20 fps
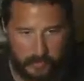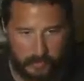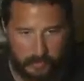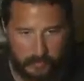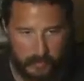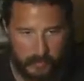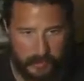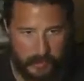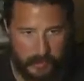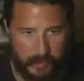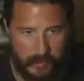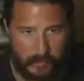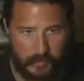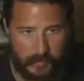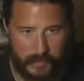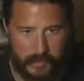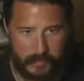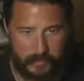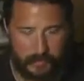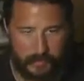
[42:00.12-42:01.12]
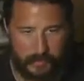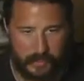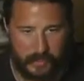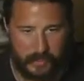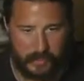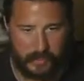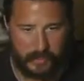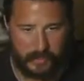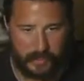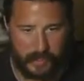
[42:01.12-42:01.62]
maybe I'll be a
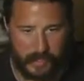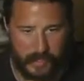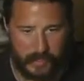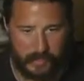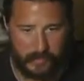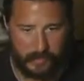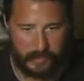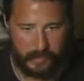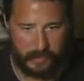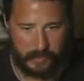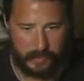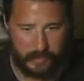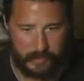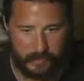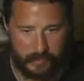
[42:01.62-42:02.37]
player on Heisman